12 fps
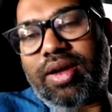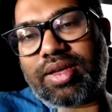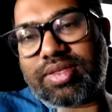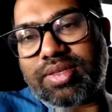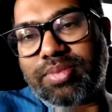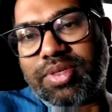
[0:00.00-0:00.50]

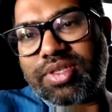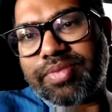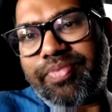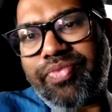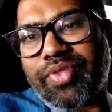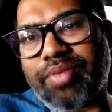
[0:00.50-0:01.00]
customers,
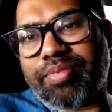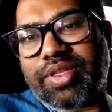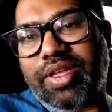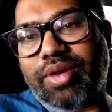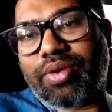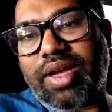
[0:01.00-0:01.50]
but
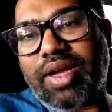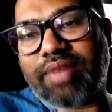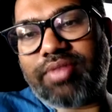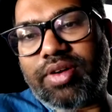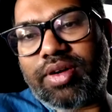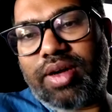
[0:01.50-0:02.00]
they don't
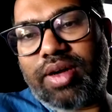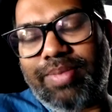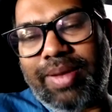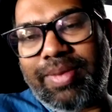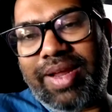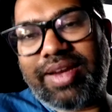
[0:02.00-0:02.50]
have I
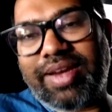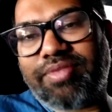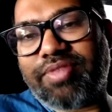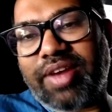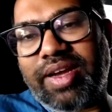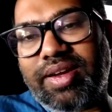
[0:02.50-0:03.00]
mean, I didn't
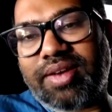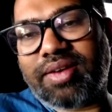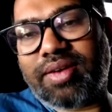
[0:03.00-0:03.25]
find